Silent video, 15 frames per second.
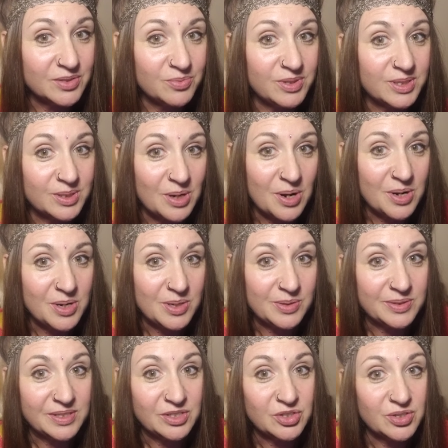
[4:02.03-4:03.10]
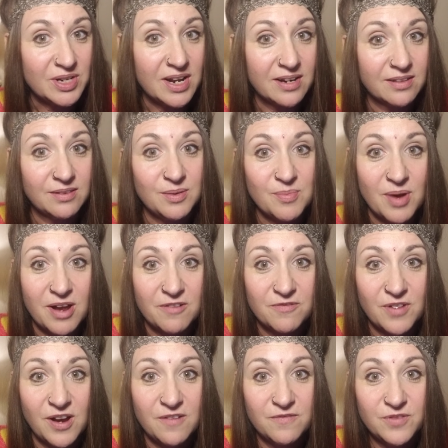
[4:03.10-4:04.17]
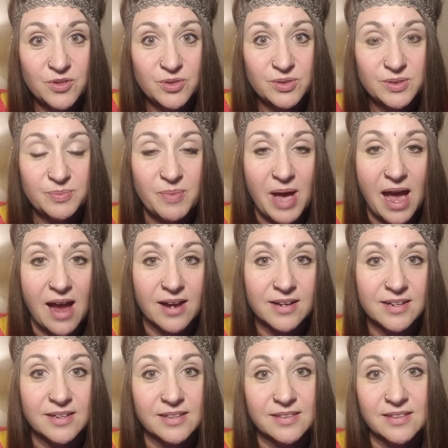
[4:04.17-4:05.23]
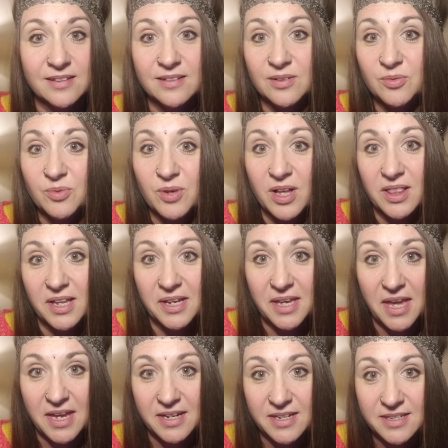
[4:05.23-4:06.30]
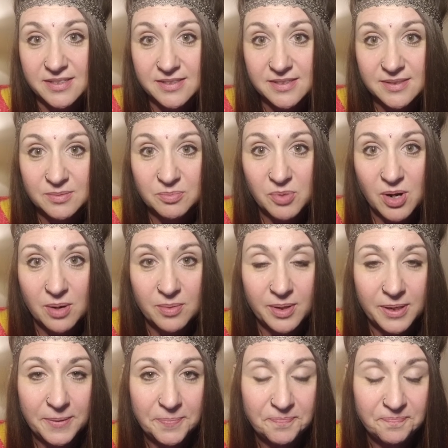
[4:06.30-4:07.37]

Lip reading: we started using genetically modified foods back in the, 80s probably?